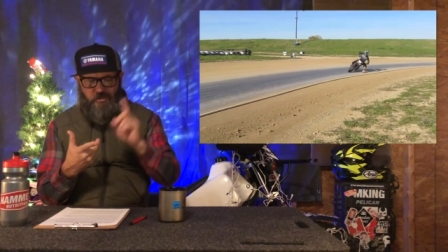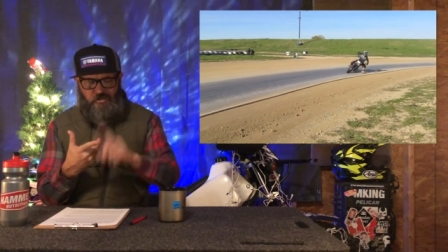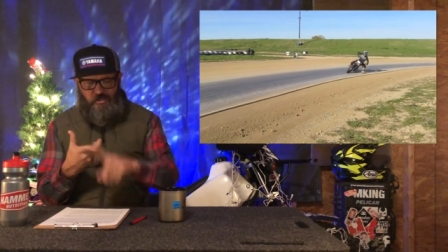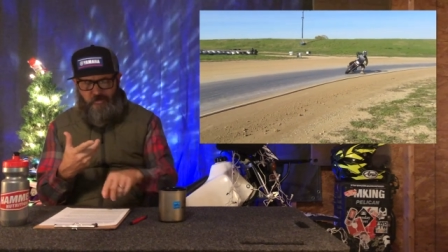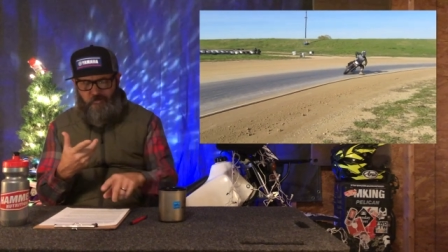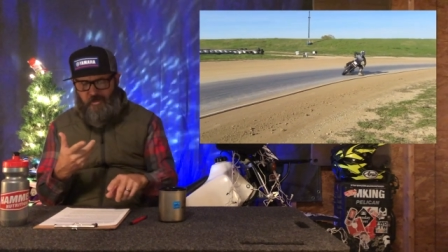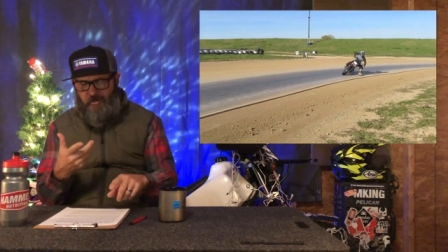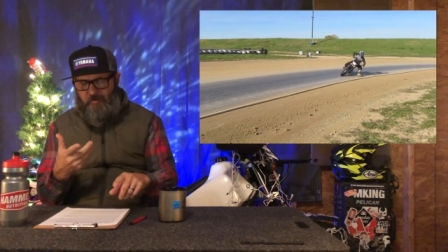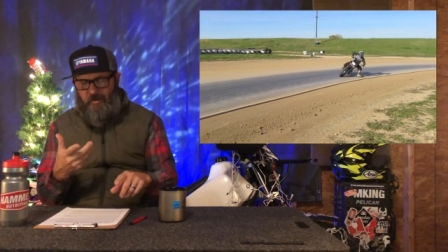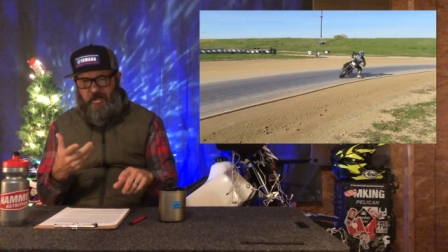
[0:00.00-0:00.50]

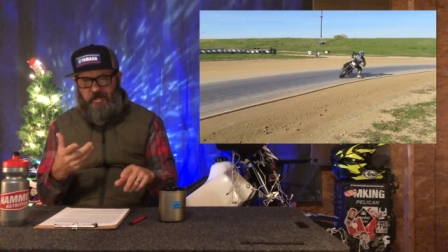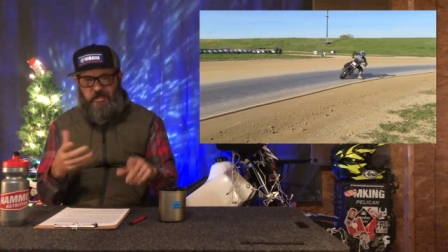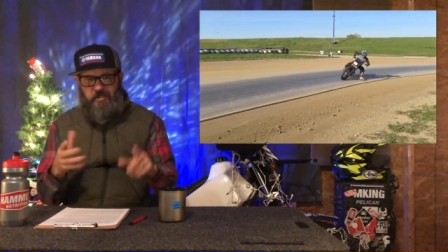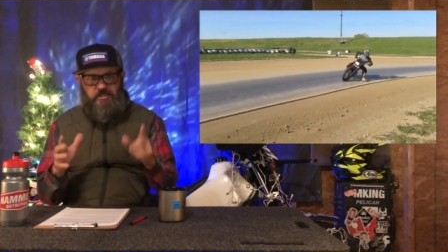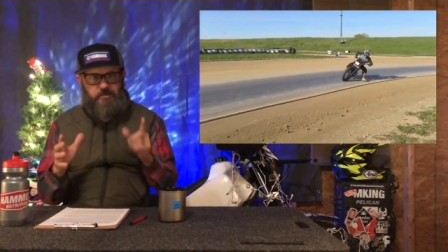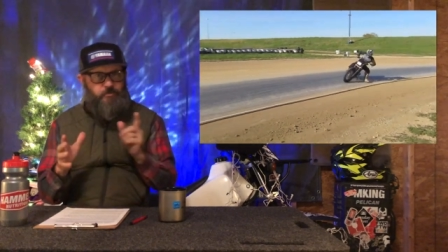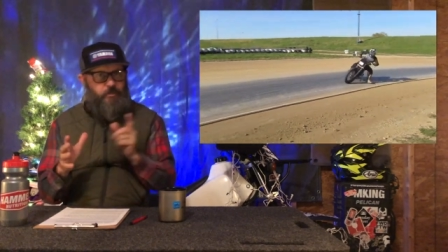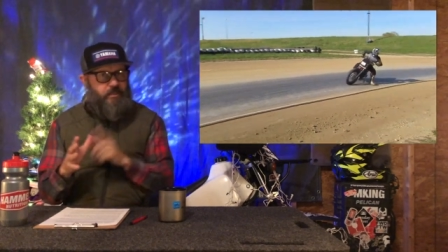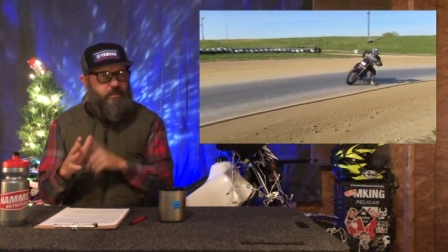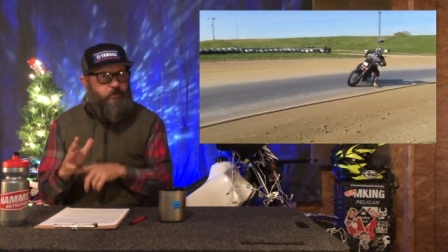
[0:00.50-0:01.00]
Jimmy
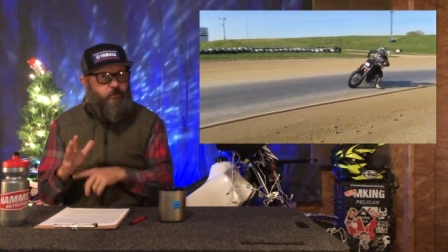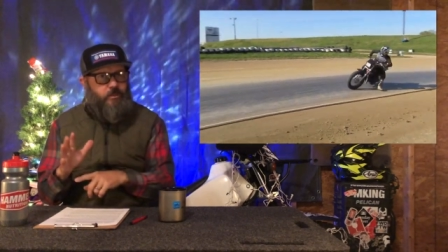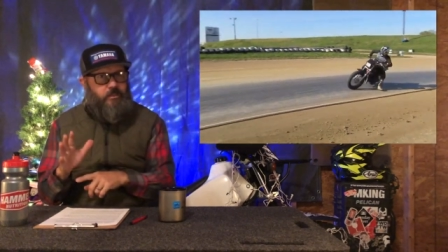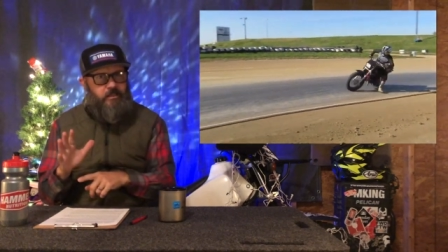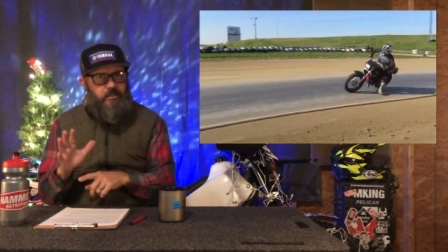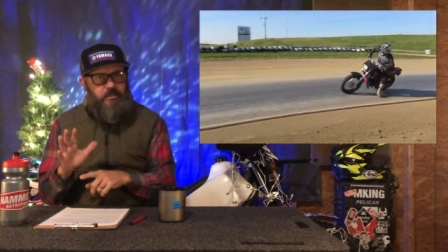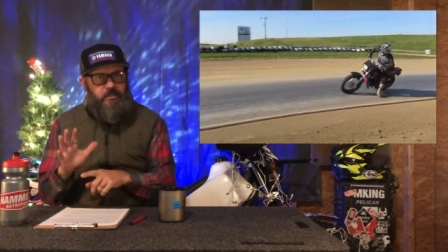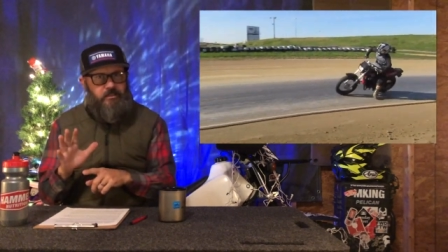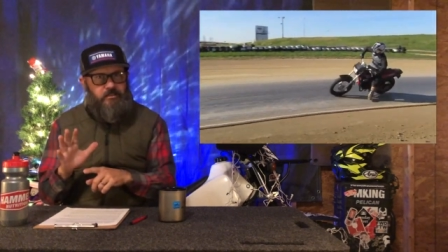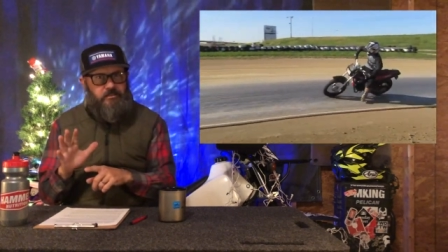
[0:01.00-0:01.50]
Maness, Pee-wee
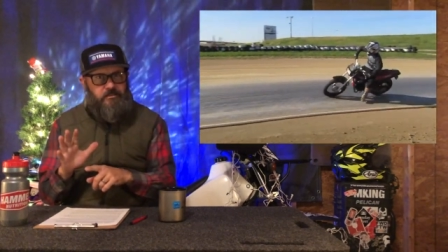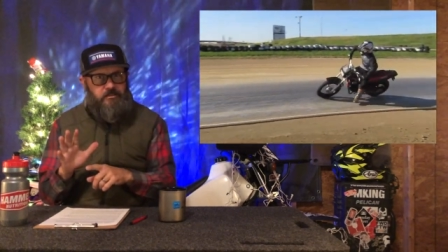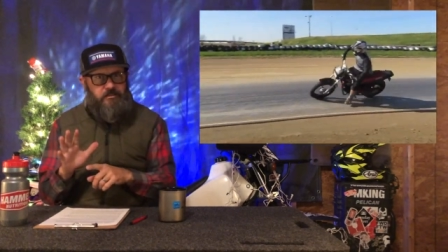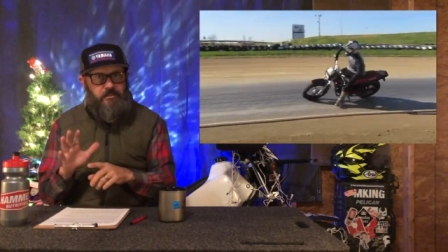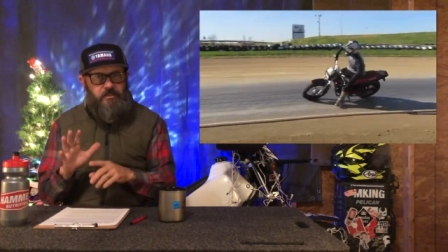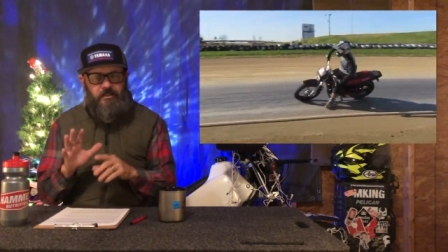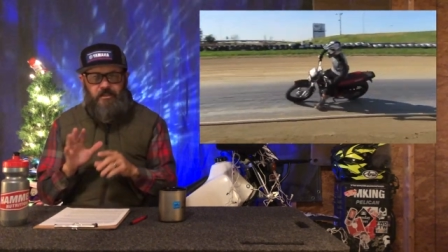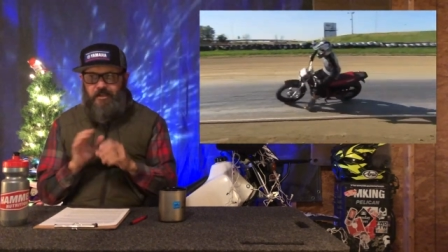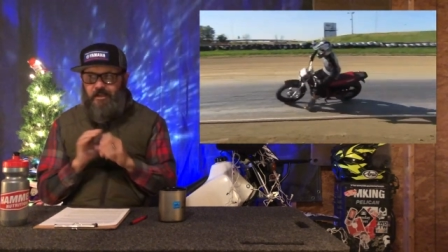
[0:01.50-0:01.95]
Gleason.